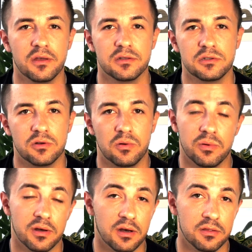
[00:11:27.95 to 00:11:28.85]
So
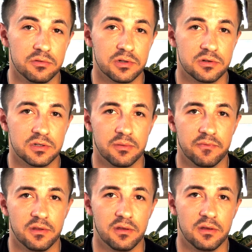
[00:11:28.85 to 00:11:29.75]
uh, those are some
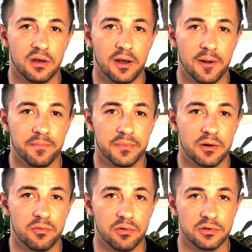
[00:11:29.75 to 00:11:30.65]
of the um,
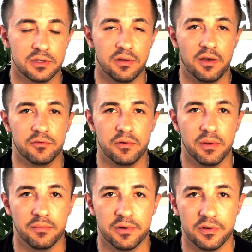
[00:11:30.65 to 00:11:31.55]
rules that you have to
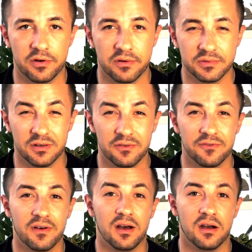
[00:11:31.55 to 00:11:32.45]
remember in terms of
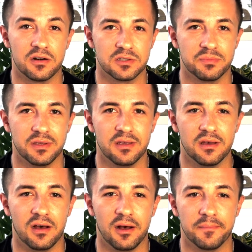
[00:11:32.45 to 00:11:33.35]
RSP
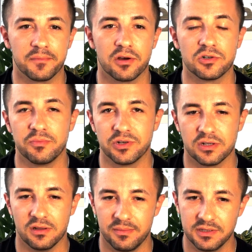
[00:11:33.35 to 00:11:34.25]
um,
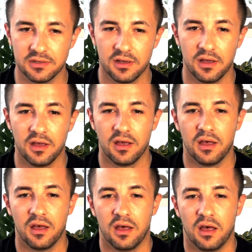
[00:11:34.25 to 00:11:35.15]
contribution limits.
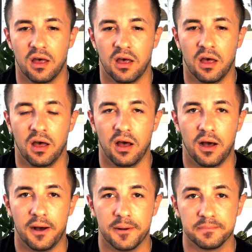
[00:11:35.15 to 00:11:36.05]

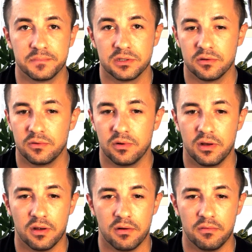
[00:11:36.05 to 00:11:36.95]
Um, so
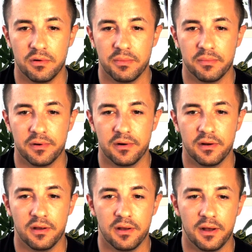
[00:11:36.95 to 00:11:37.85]

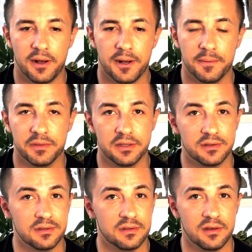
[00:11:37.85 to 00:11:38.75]
remember um,
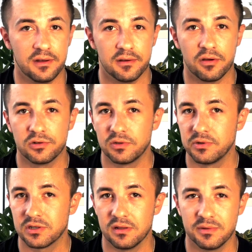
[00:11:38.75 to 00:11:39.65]
that uh,
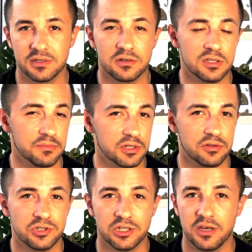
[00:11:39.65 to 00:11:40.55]
contribution limits are subject
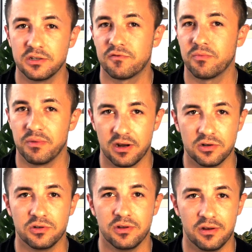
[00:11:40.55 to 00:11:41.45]
to change from year
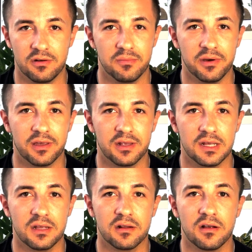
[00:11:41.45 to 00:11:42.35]
to year by
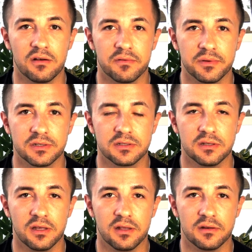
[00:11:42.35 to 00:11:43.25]
Canadian government
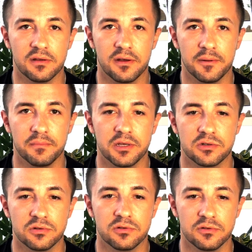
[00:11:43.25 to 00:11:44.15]
and uh, make
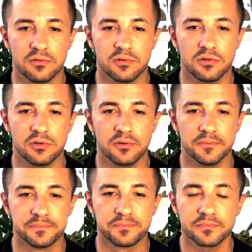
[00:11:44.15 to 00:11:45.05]
sure to, to
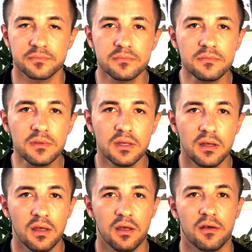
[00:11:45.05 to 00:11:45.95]

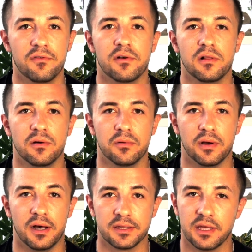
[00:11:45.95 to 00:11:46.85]
follow
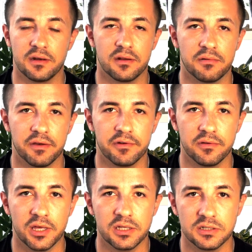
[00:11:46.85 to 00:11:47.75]
uh, Canada
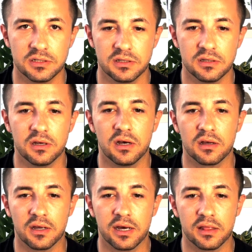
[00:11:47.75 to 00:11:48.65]
Revenue Agency uh,
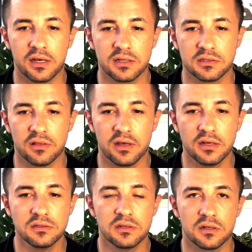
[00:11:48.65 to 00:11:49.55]
guidelines on
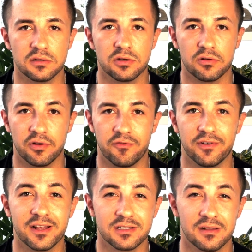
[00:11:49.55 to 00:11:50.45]
that and talk to your
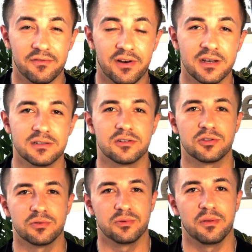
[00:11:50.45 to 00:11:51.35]
financial advisor
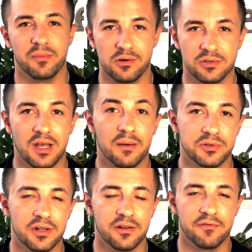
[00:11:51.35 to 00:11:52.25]
to the most
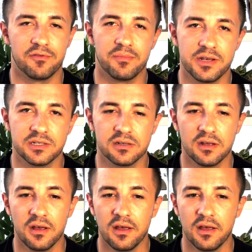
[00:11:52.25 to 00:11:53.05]
up-to-date information.